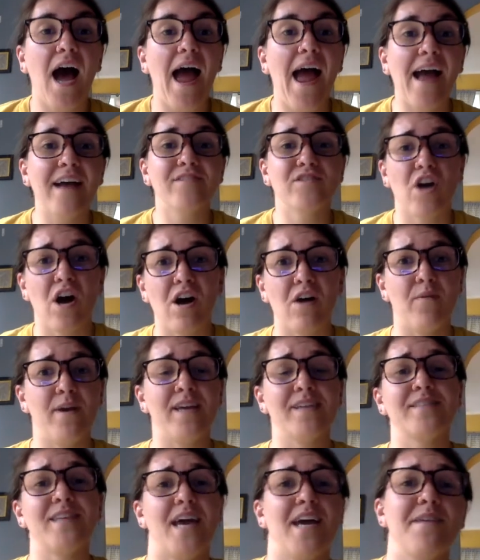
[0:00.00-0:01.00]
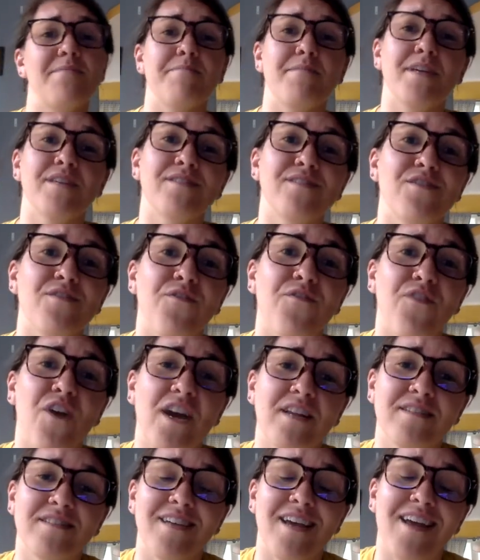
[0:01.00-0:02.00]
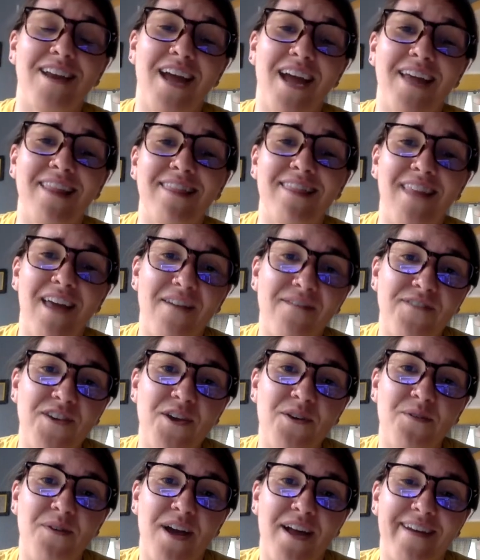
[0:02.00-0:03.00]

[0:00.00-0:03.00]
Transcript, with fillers: As always, I miss you, friends, and I love you,